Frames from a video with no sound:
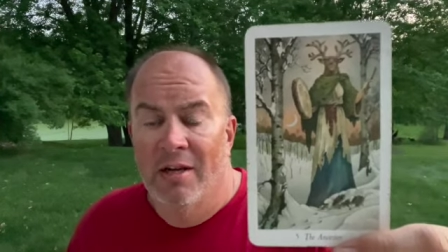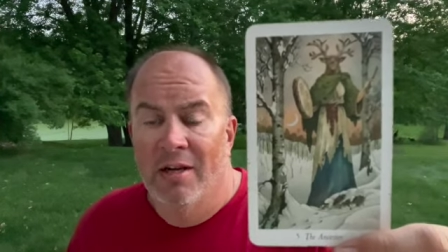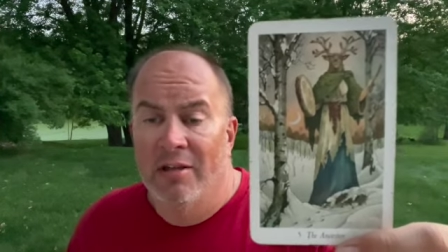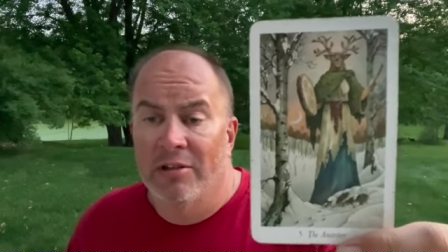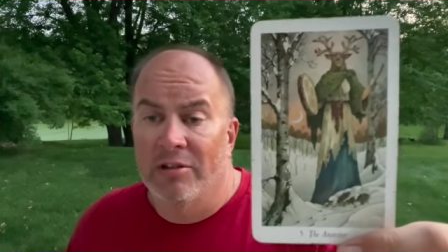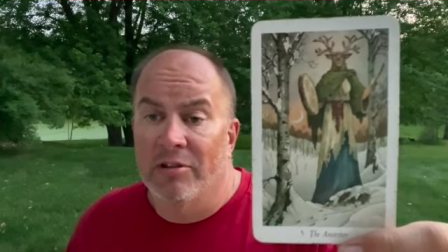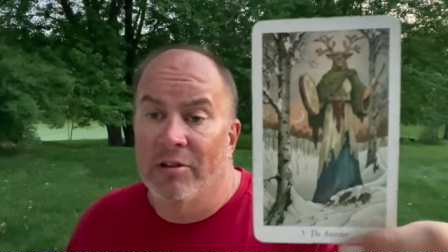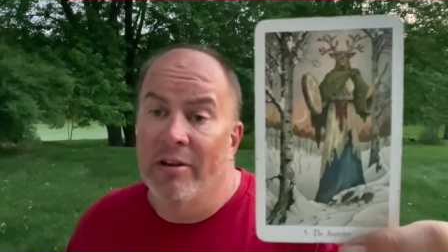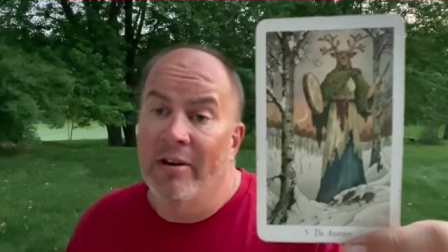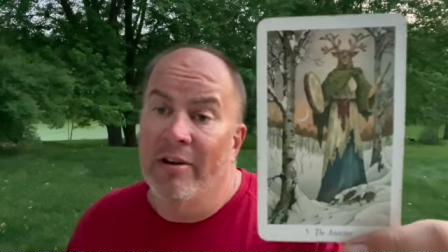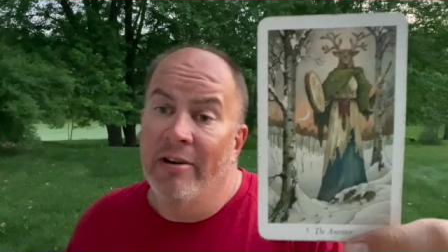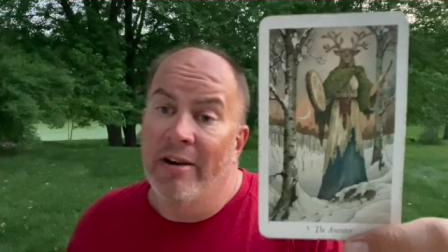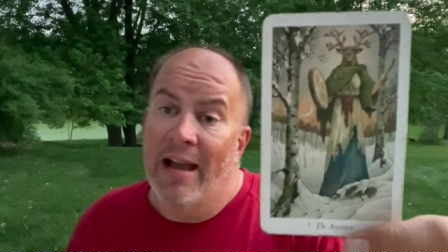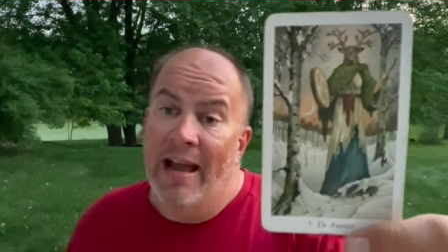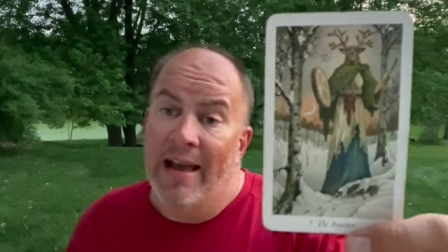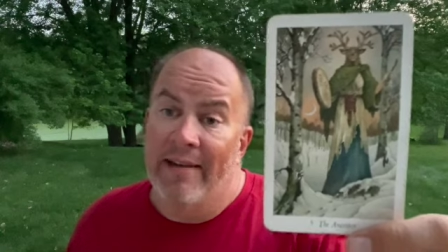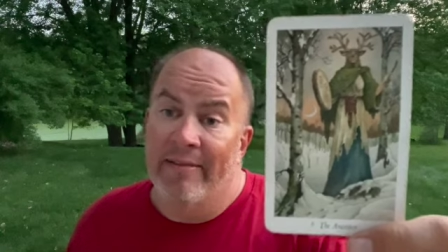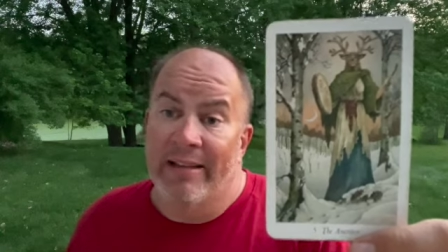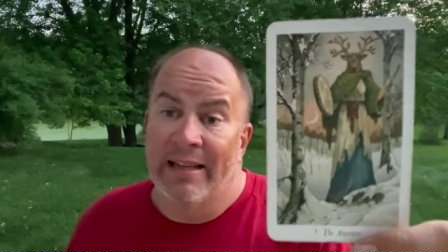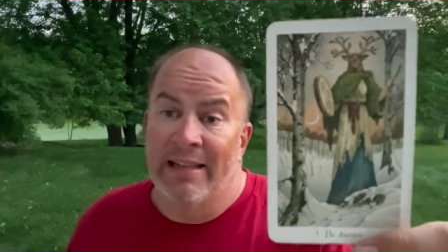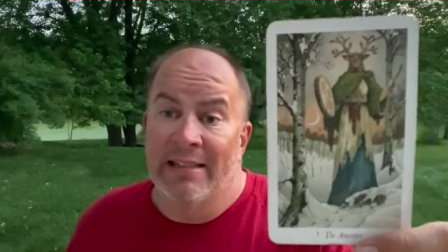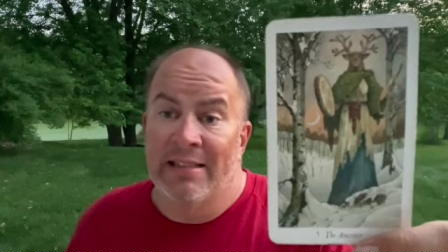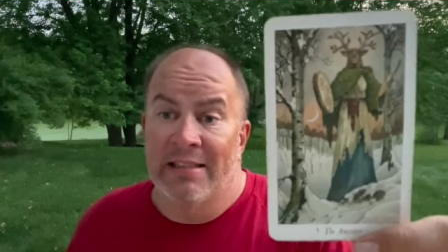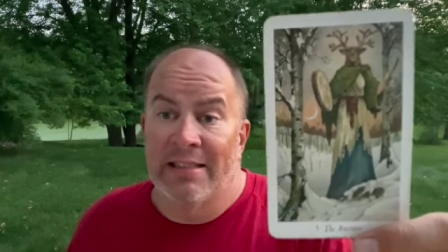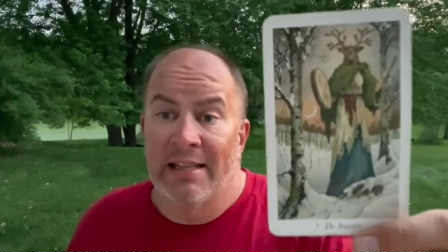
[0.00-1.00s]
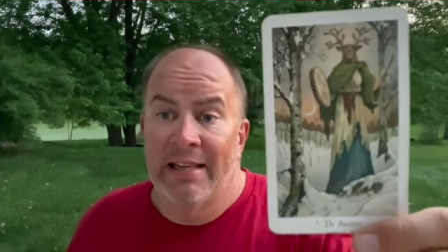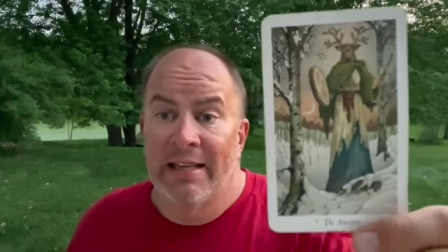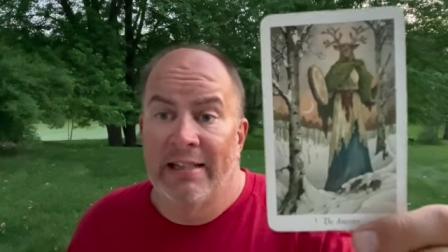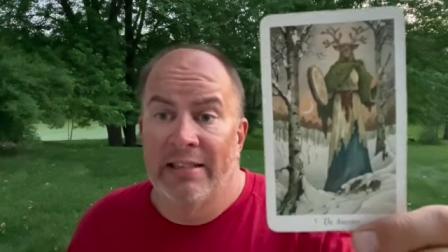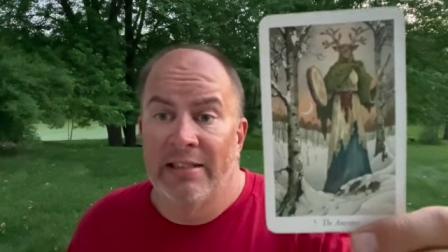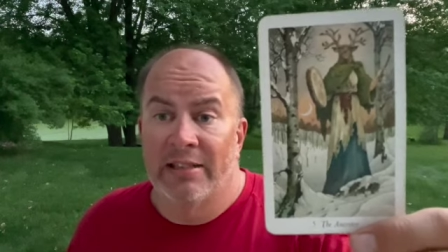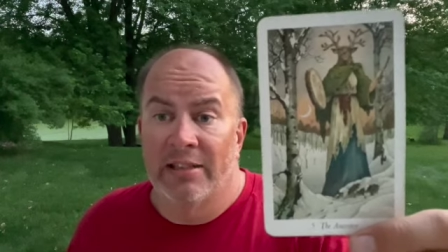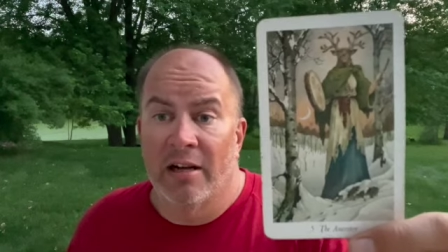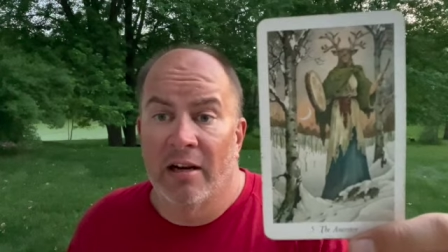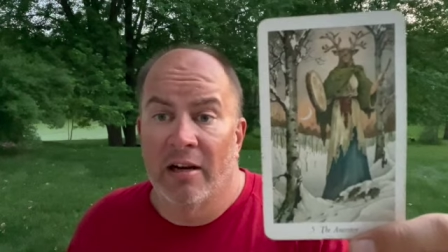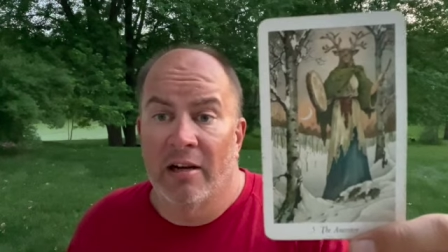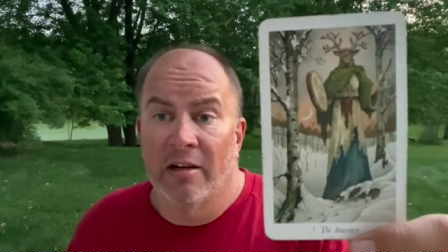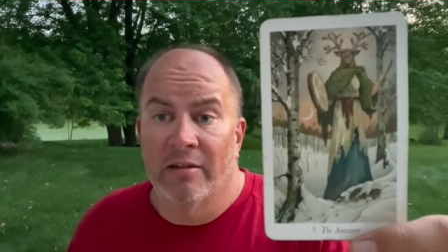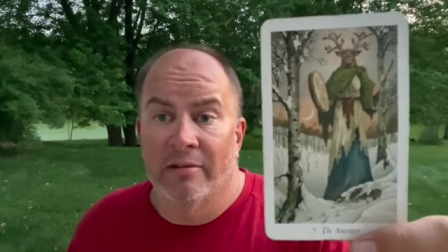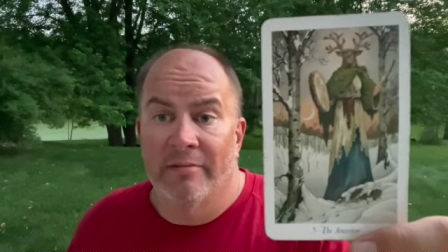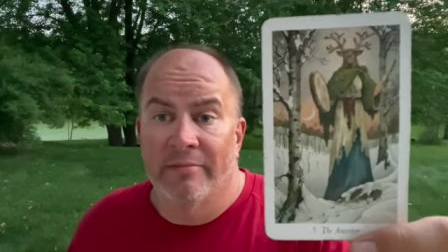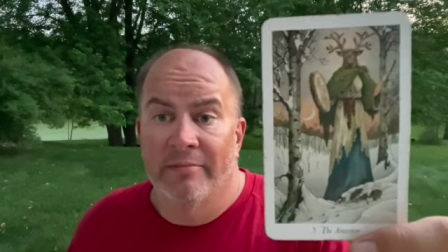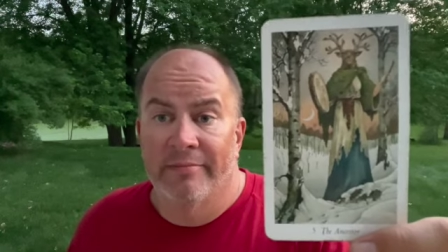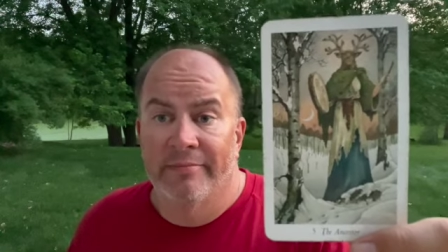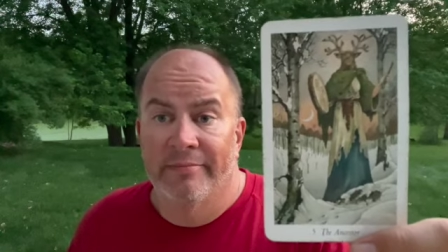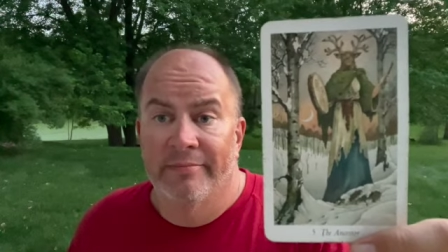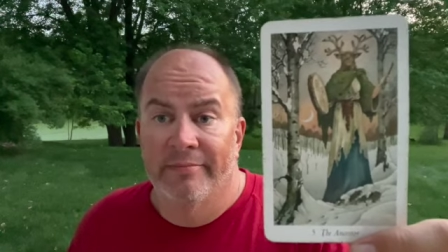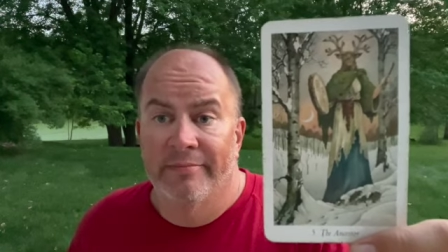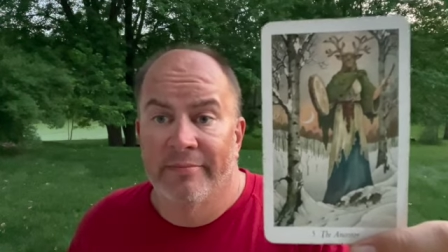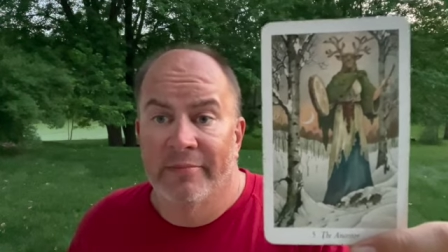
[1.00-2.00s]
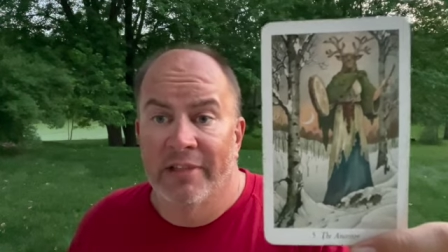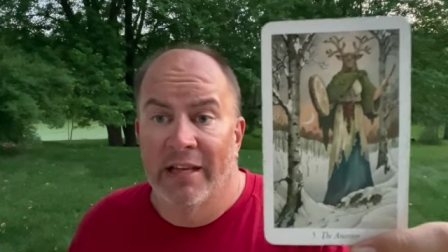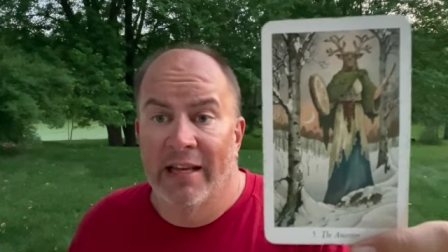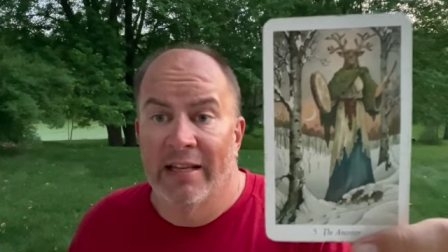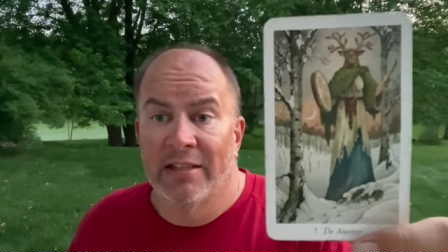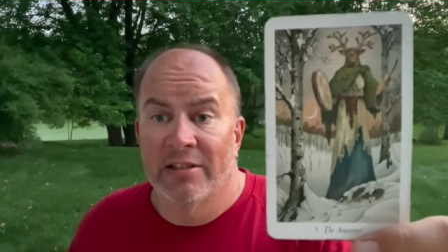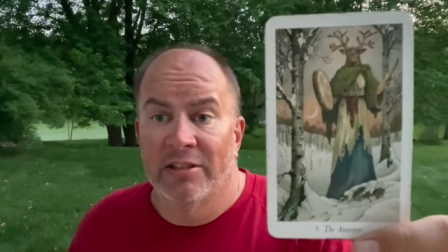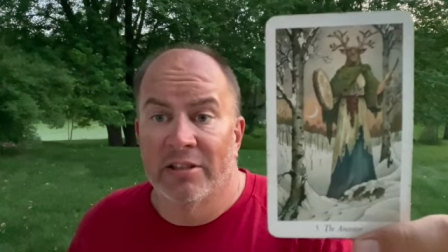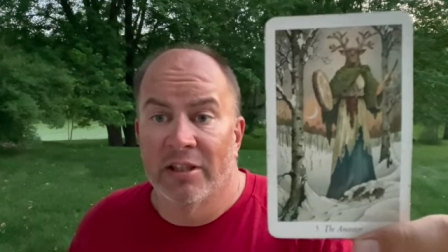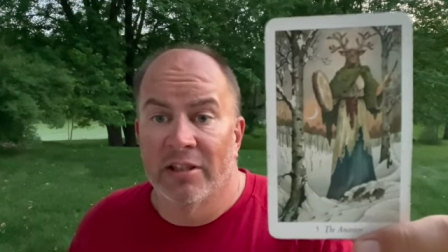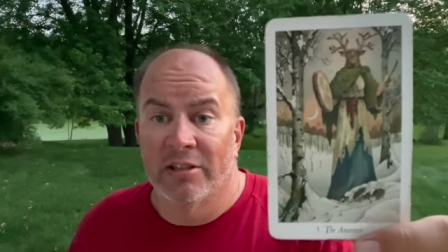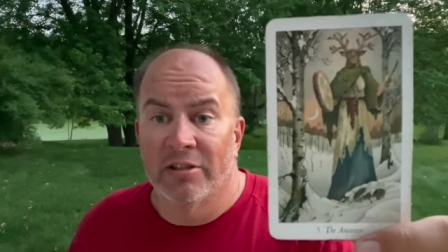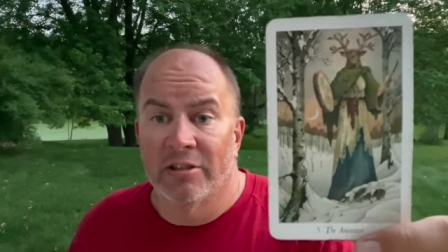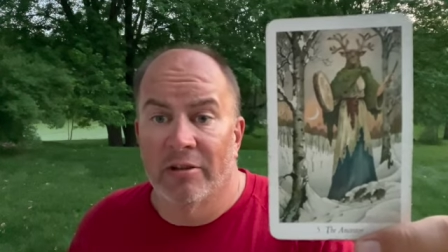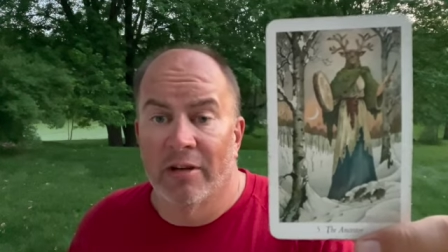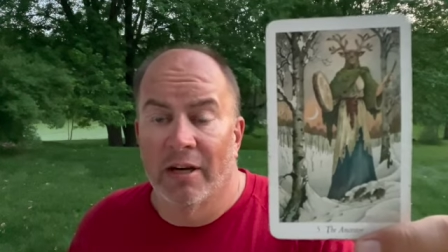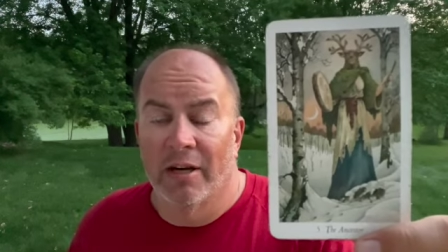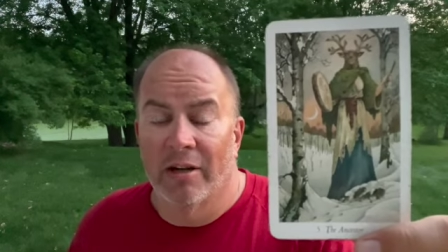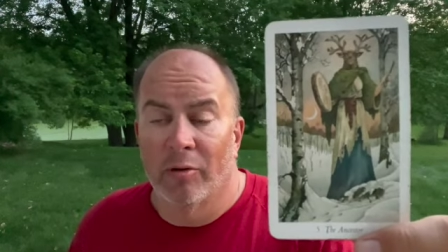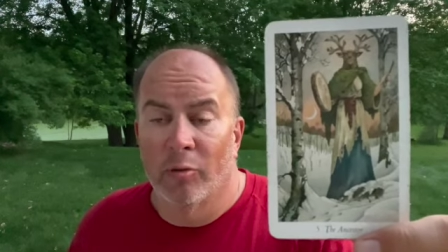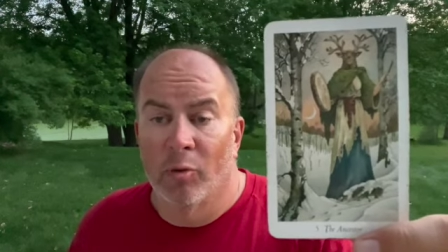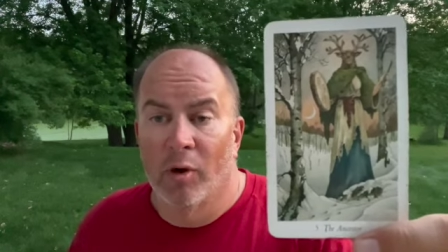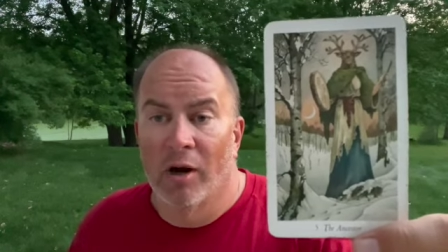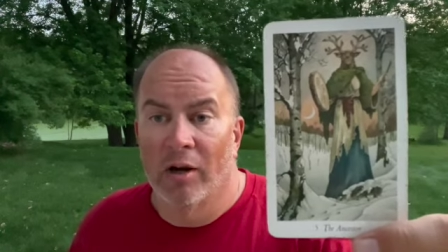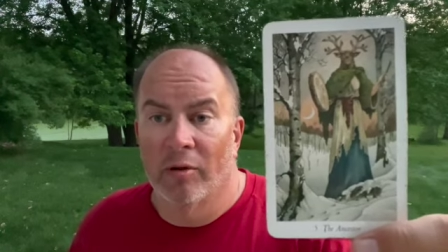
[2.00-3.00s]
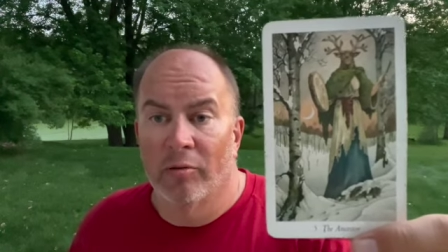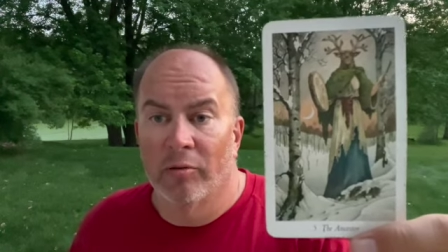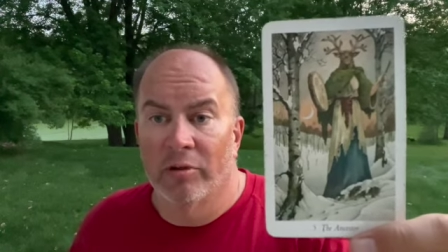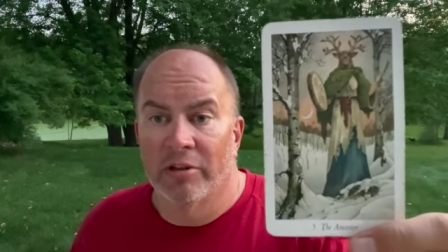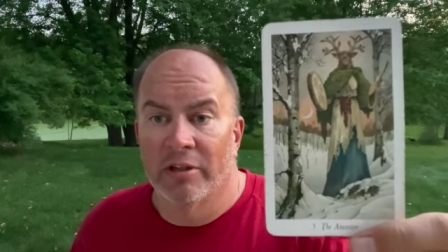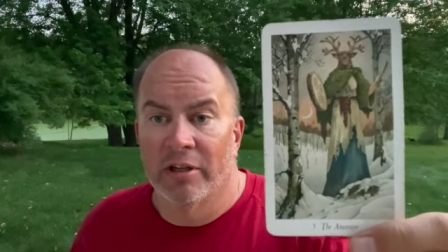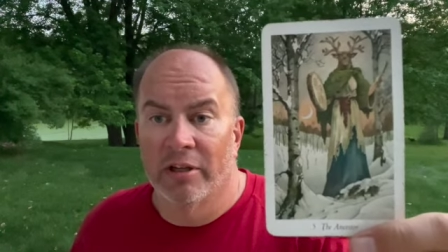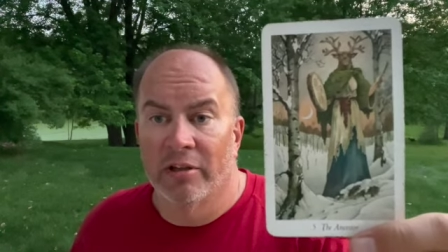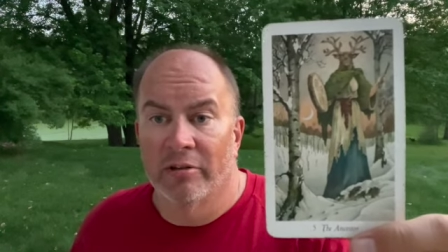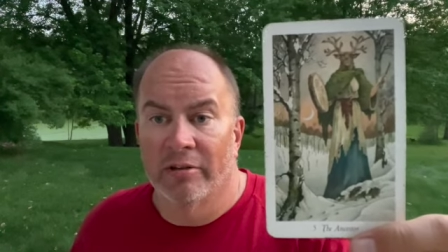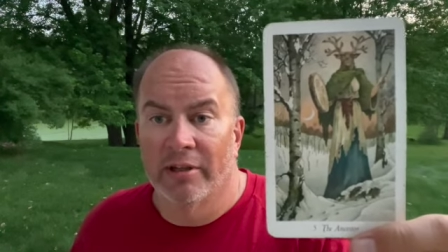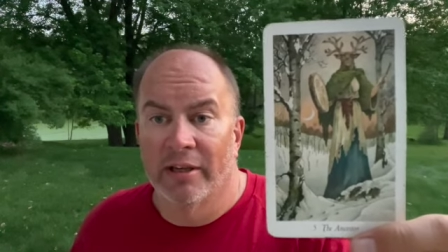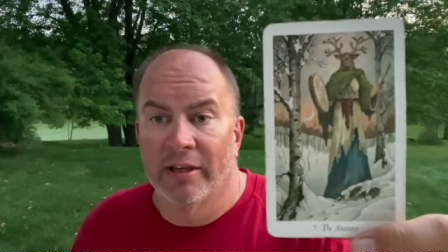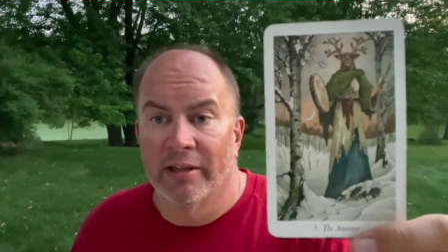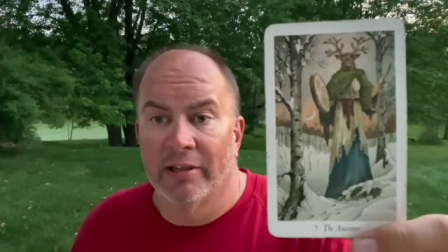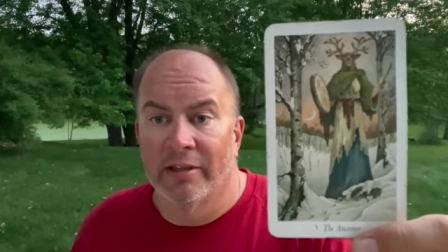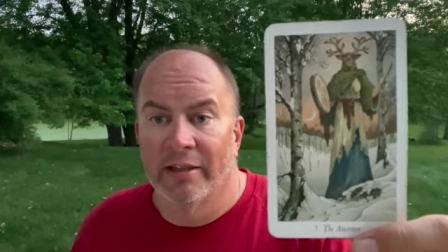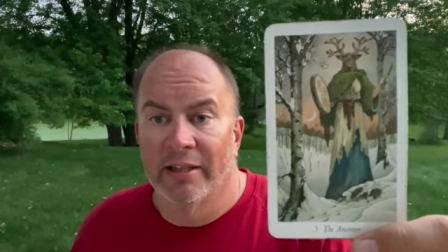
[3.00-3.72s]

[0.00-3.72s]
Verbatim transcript: So there you have it. That's today's card, the ancestor out of Wildwood Tarot deck.